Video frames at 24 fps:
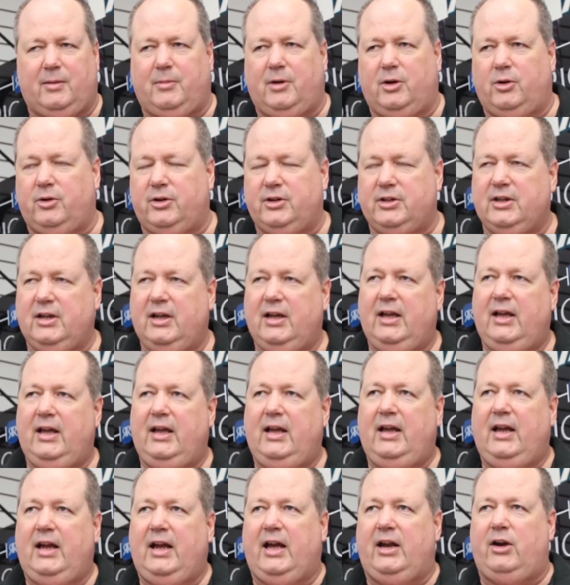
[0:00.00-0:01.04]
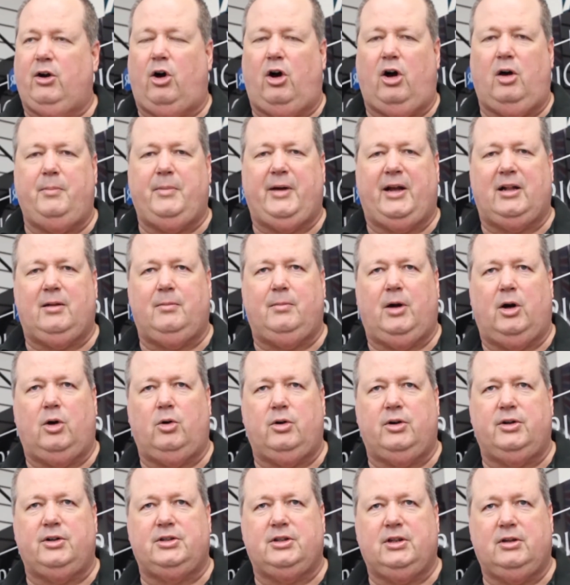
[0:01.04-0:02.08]
motors. And all metal
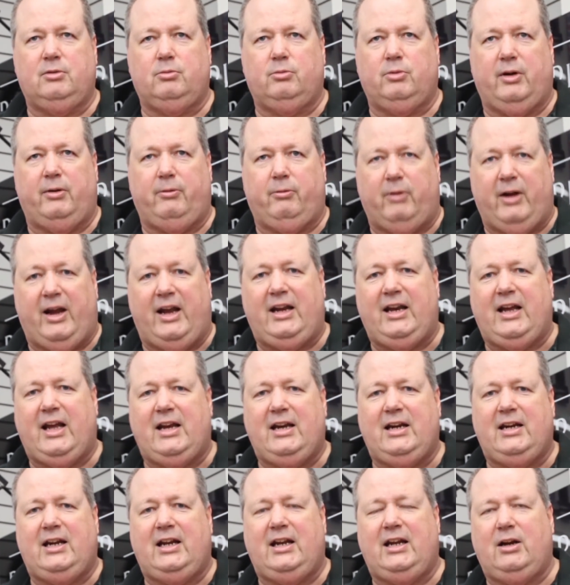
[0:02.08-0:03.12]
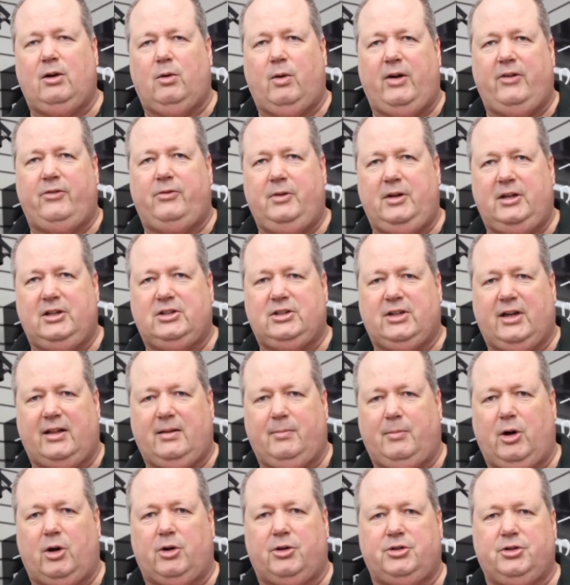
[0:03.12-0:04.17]
motors radiated heat away from the inside of the
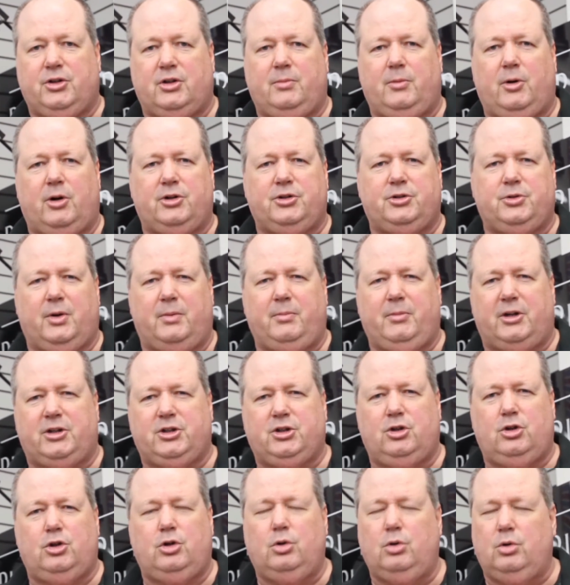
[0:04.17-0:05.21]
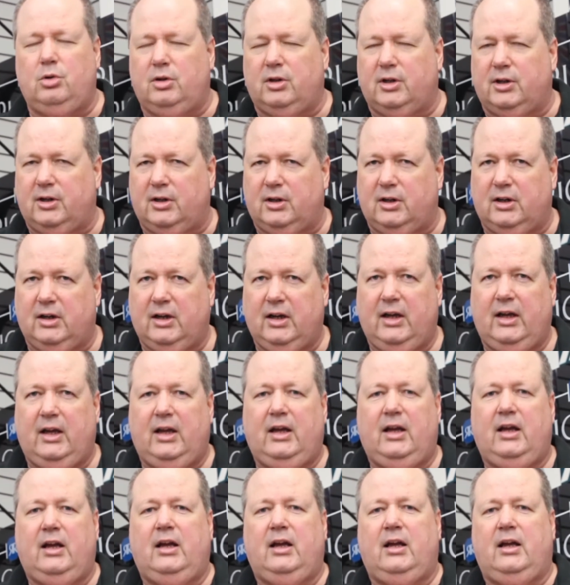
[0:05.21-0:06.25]
motor. So the motors run much cooler,
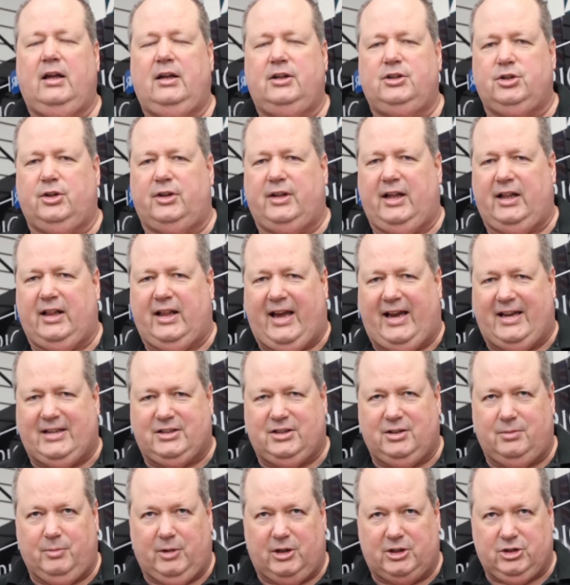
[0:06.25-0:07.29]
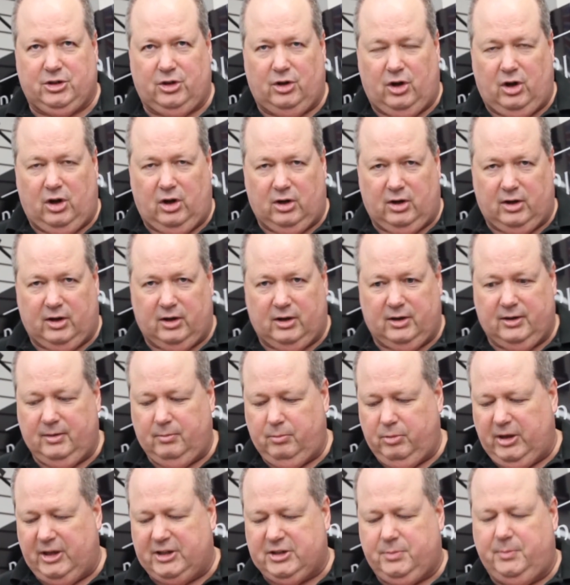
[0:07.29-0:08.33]
so they lasted much longer.
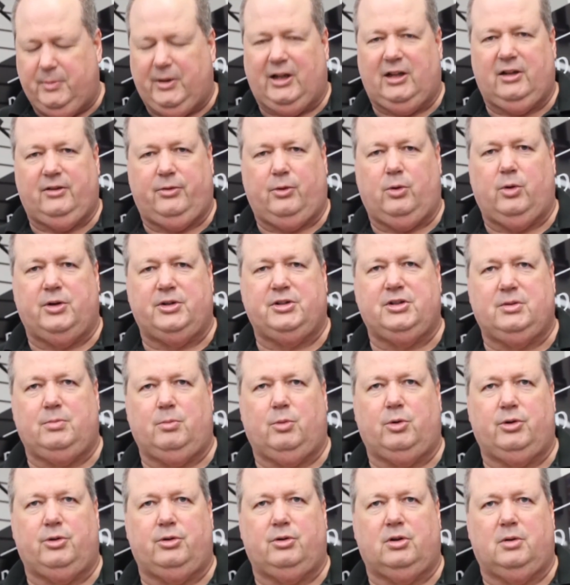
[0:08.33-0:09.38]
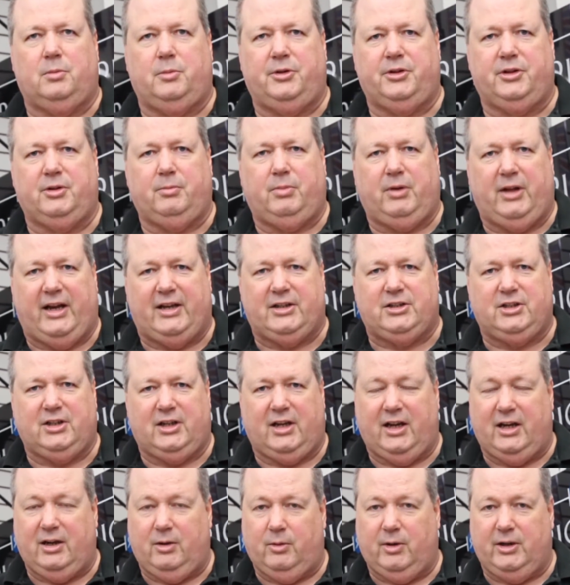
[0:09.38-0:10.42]
Plus metal, of course, is more durable than plastic
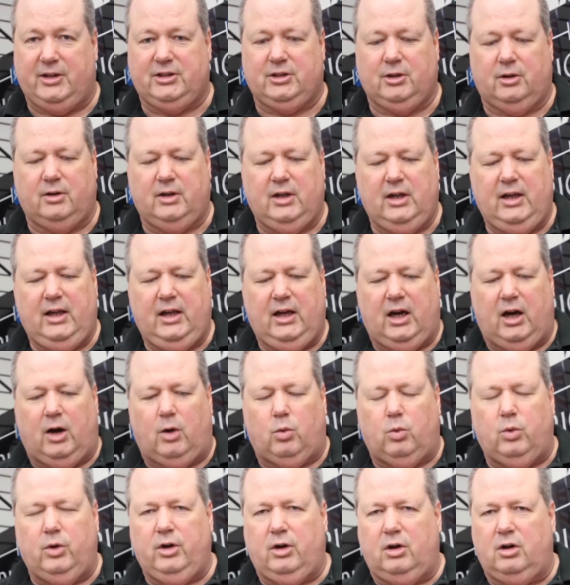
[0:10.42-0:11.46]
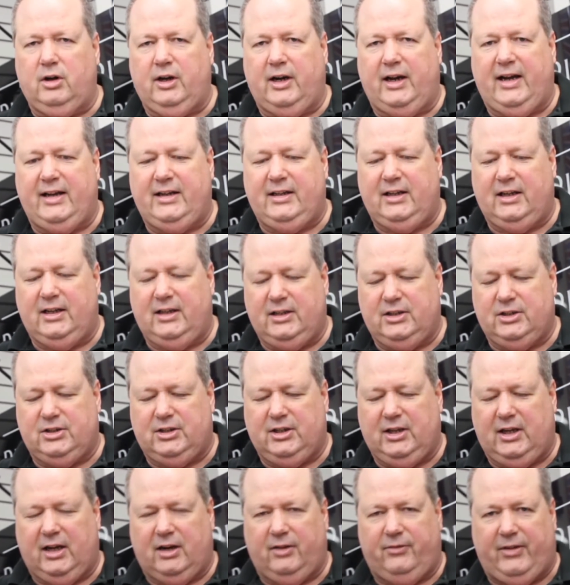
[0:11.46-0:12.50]
anyway. So a real good idea is
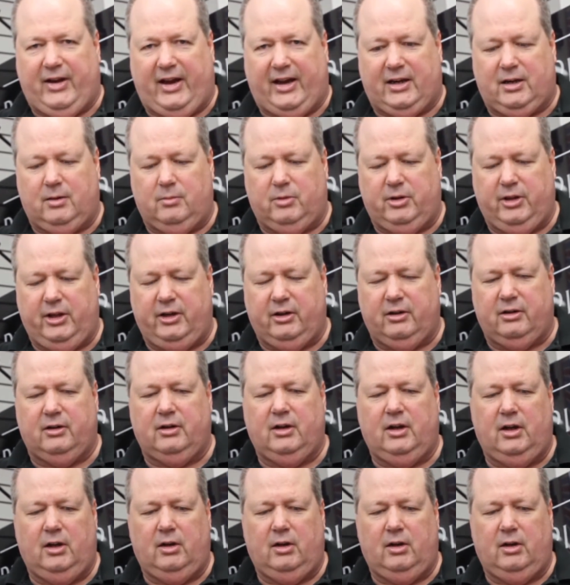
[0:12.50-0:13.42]
to get a vacuum cleaner,